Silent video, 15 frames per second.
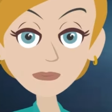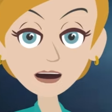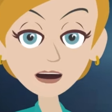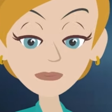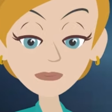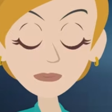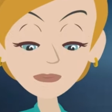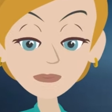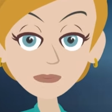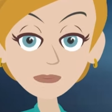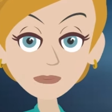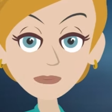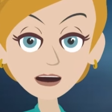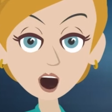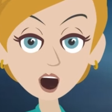everything, the
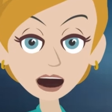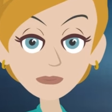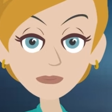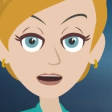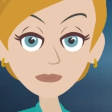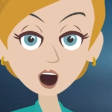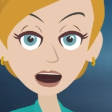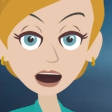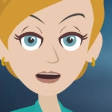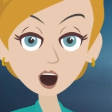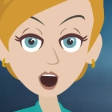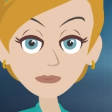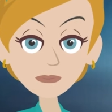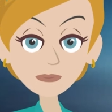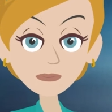caps off of everything.
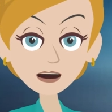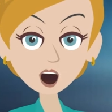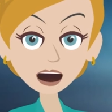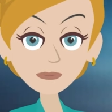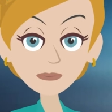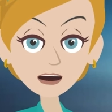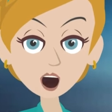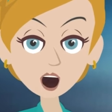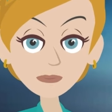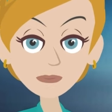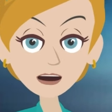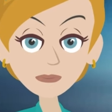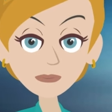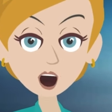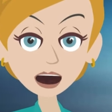They don't know how hot it
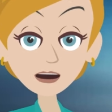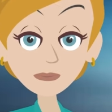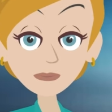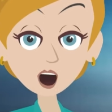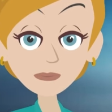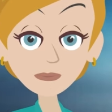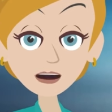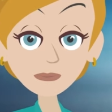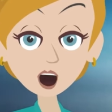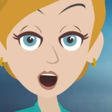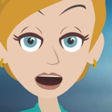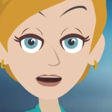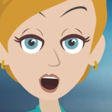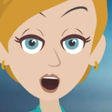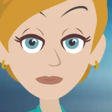will be. They don't know if it
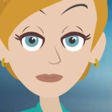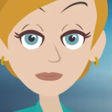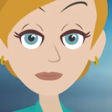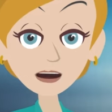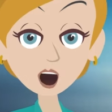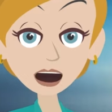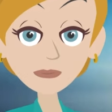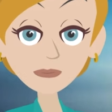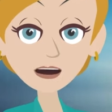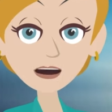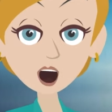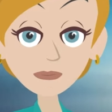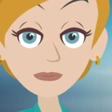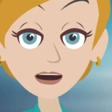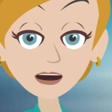will melt. They
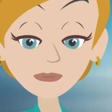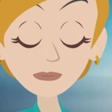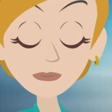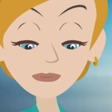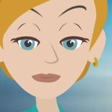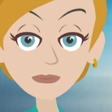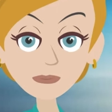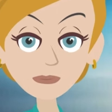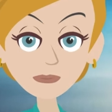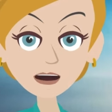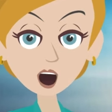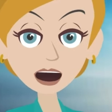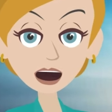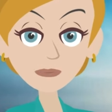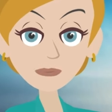don't know if it will stay
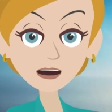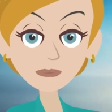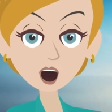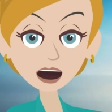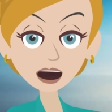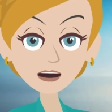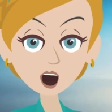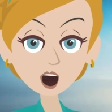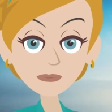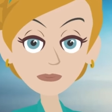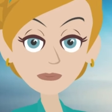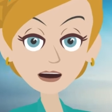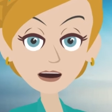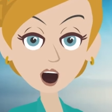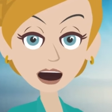in. They don't know what will
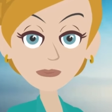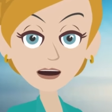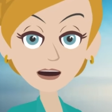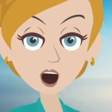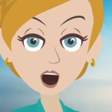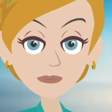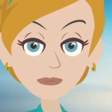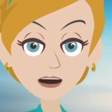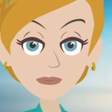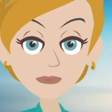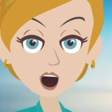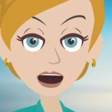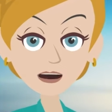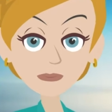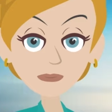happen. But
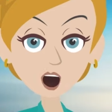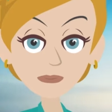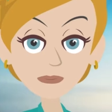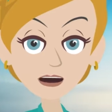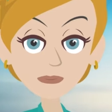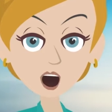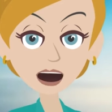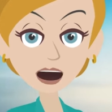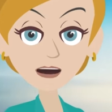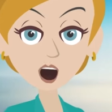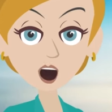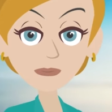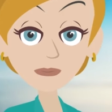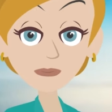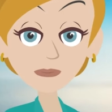Esther is
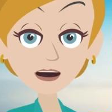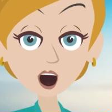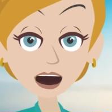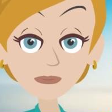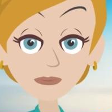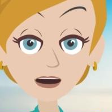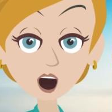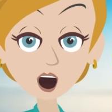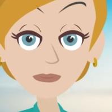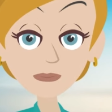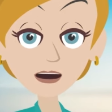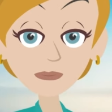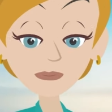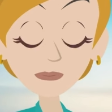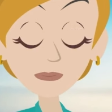gathering from
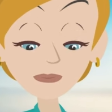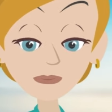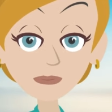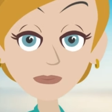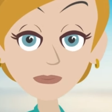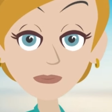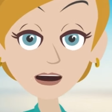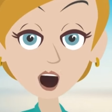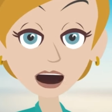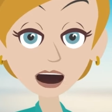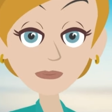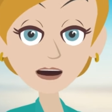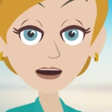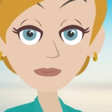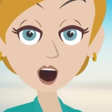everywhere pieces
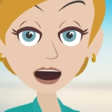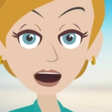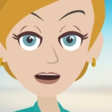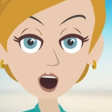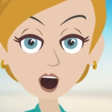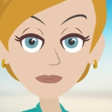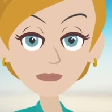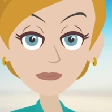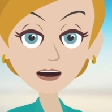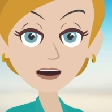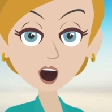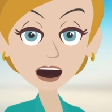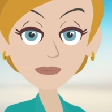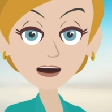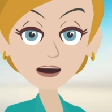of things that might work, and
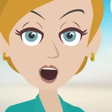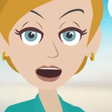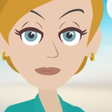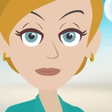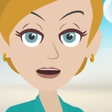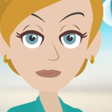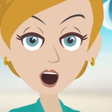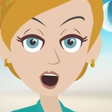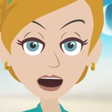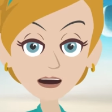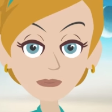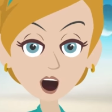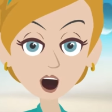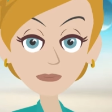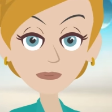she brings to Jerry
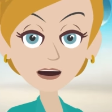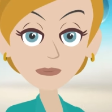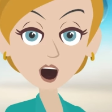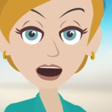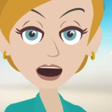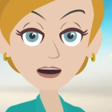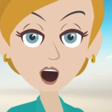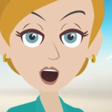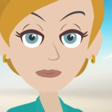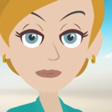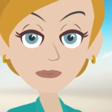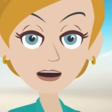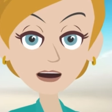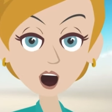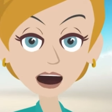a basket
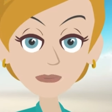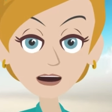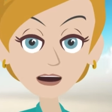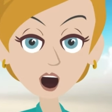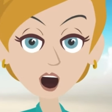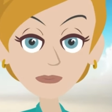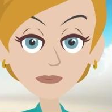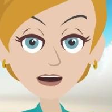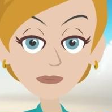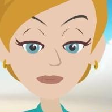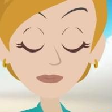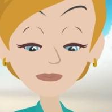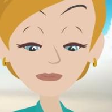of ideas.